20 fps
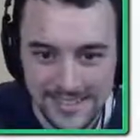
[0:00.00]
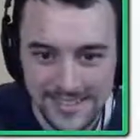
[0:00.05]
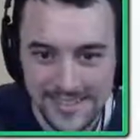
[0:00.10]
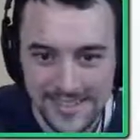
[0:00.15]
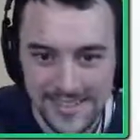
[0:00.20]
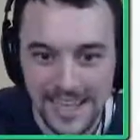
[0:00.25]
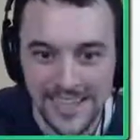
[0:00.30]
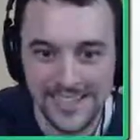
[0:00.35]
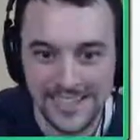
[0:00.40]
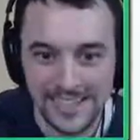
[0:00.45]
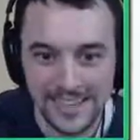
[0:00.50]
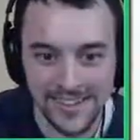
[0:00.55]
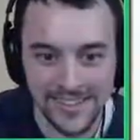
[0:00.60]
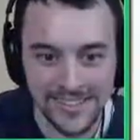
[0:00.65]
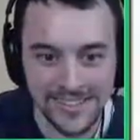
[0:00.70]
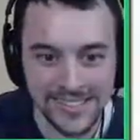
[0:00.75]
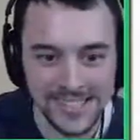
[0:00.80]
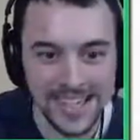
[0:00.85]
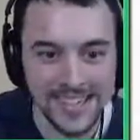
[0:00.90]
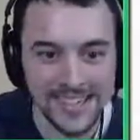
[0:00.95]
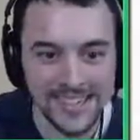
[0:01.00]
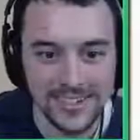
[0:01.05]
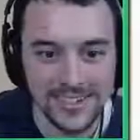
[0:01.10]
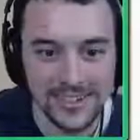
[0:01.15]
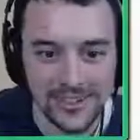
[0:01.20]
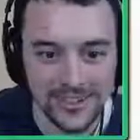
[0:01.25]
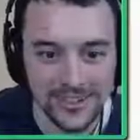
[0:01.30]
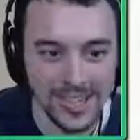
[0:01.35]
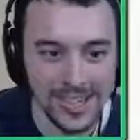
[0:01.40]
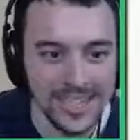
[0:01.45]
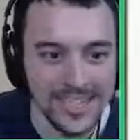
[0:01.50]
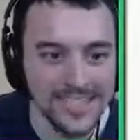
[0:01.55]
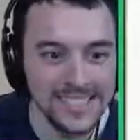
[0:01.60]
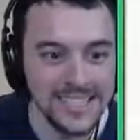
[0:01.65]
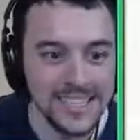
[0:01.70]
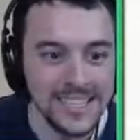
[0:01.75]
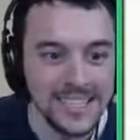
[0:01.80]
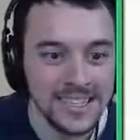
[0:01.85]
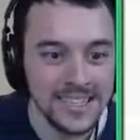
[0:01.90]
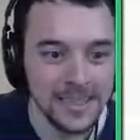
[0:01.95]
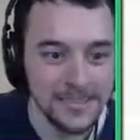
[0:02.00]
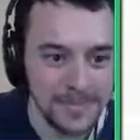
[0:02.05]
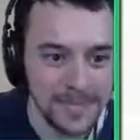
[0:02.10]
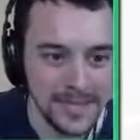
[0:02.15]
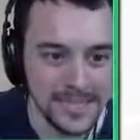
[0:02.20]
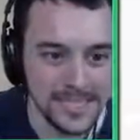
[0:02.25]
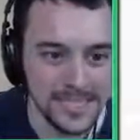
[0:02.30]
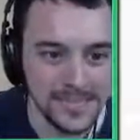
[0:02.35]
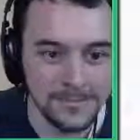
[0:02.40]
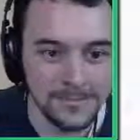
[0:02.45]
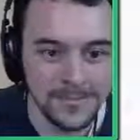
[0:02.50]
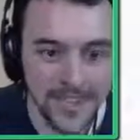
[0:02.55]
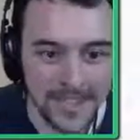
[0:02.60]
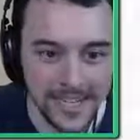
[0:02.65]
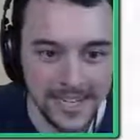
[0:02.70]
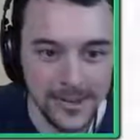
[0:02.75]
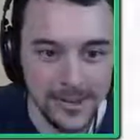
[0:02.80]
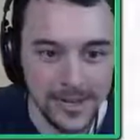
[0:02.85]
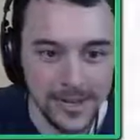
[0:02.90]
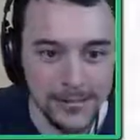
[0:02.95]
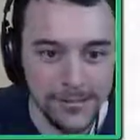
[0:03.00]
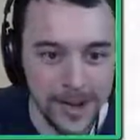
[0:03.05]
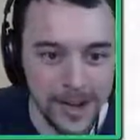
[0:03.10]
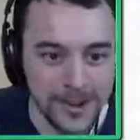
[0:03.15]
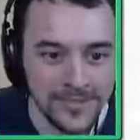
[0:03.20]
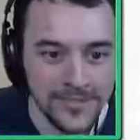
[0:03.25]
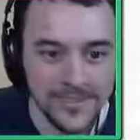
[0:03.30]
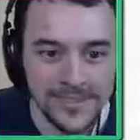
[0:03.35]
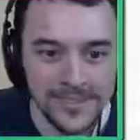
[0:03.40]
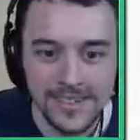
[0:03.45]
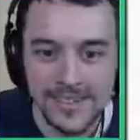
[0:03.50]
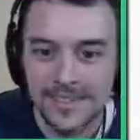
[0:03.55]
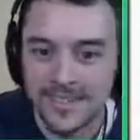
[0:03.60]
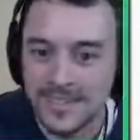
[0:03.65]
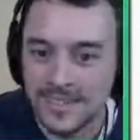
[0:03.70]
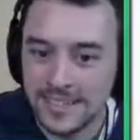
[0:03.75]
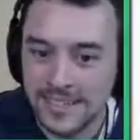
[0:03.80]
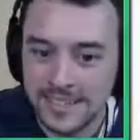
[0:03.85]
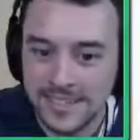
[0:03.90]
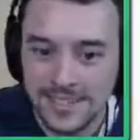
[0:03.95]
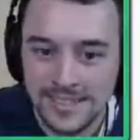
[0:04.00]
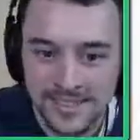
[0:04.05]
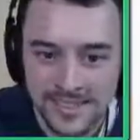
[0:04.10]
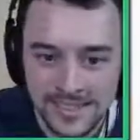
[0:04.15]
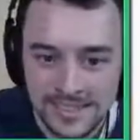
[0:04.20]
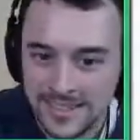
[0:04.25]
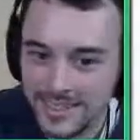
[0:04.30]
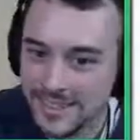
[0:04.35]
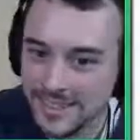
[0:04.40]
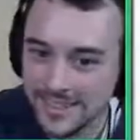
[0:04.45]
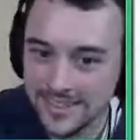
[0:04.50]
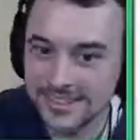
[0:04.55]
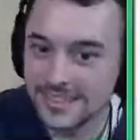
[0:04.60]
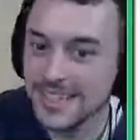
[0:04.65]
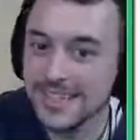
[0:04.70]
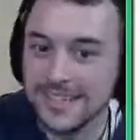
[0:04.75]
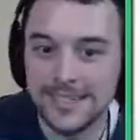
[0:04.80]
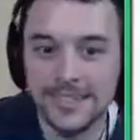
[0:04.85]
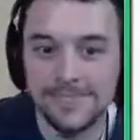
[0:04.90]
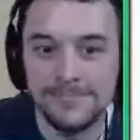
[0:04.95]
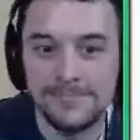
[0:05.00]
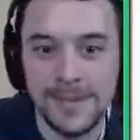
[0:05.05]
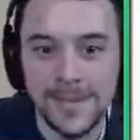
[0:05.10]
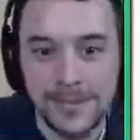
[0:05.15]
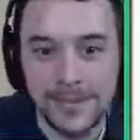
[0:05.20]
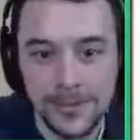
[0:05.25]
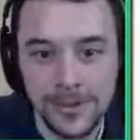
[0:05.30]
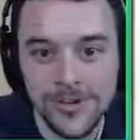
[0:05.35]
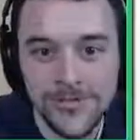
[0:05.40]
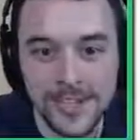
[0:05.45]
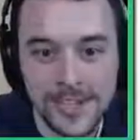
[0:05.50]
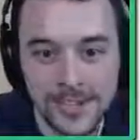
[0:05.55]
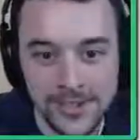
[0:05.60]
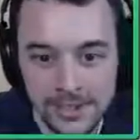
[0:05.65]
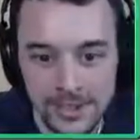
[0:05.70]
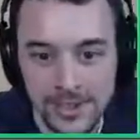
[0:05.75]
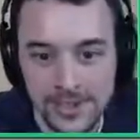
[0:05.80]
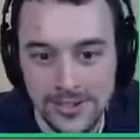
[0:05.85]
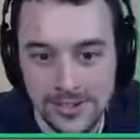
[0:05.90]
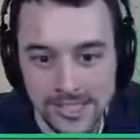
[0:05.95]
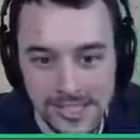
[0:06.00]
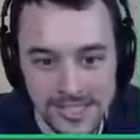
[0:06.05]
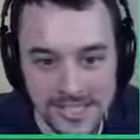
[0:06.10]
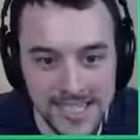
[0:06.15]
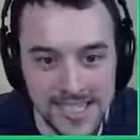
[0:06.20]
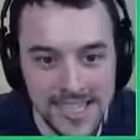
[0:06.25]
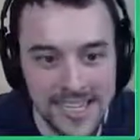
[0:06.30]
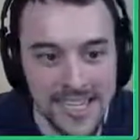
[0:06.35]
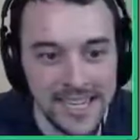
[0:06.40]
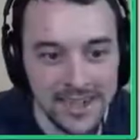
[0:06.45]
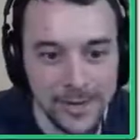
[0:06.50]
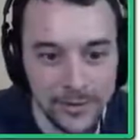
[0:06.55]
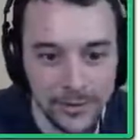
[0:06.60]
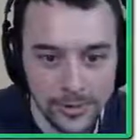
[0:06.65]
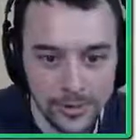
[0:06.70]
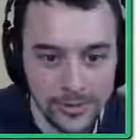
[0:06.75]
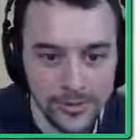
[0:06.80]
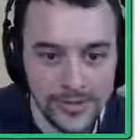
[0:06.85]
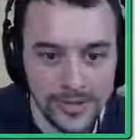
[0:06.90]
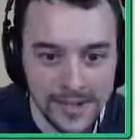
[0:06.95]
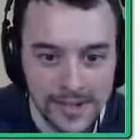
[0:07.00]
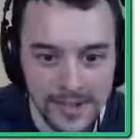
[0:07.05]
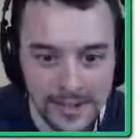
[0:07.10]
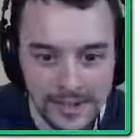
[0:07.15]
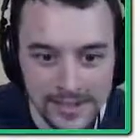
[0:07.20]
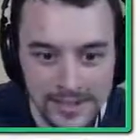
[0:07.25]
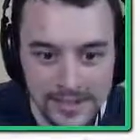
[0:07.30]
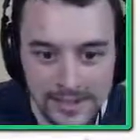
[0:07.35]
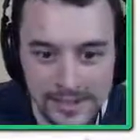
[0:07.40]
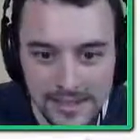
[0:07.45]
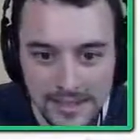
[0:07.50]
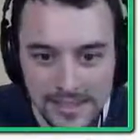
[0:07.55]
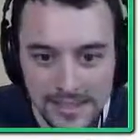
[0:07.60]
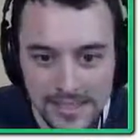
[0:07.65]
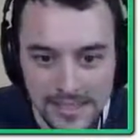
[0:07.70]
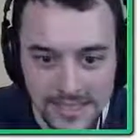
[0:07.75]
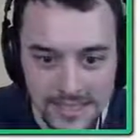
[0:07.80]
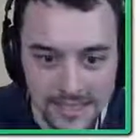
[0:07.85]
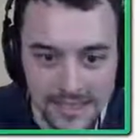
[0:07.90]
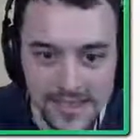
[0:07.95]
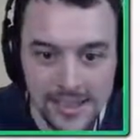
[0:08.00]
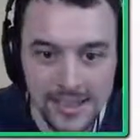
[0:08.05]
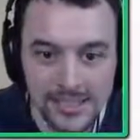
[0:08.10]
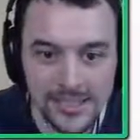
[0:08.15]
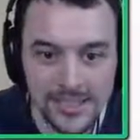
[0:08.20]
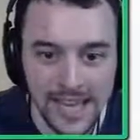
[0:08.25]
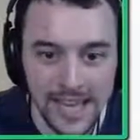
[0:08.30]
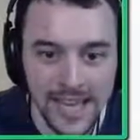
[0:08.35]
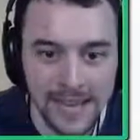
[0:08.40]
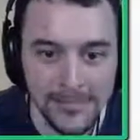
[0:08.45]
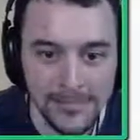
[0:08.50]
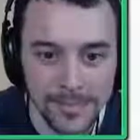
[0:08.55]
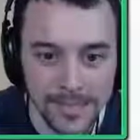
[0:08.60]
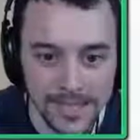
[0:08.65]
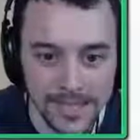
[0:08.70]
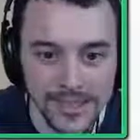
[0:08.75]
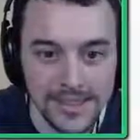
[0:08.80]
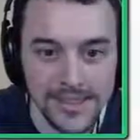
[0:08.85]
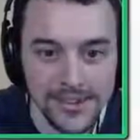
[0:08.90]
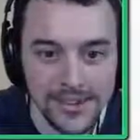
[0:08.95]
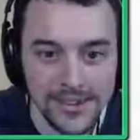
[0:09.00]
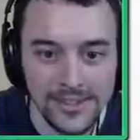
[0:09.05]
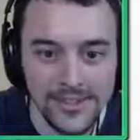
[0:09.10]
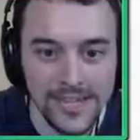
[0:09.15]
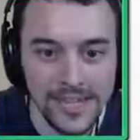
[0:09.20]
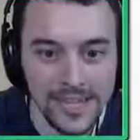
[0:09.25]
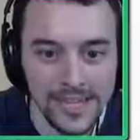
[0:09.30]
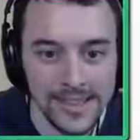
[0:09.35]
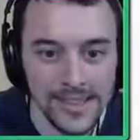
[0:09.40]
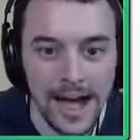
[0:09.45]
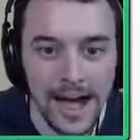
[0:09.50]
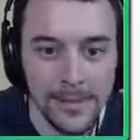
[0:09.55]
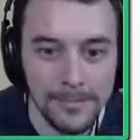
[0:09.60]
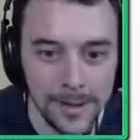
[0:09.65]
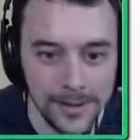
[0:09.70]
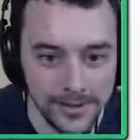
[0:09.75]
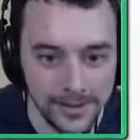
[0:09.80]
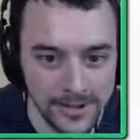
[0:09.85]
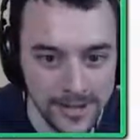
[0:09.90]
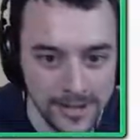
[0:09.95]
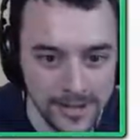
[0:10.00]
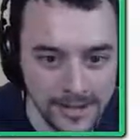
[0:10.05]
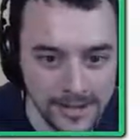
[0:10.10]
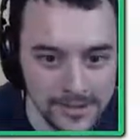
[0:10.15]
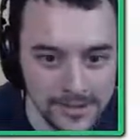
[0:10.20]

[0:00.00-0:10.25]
That's another stock. Hold ledge. Peach is fending away the Puff. It looks like Beanwolf and Noodle are just getting in a groove here. Still a close game, but they're looking a lot better now.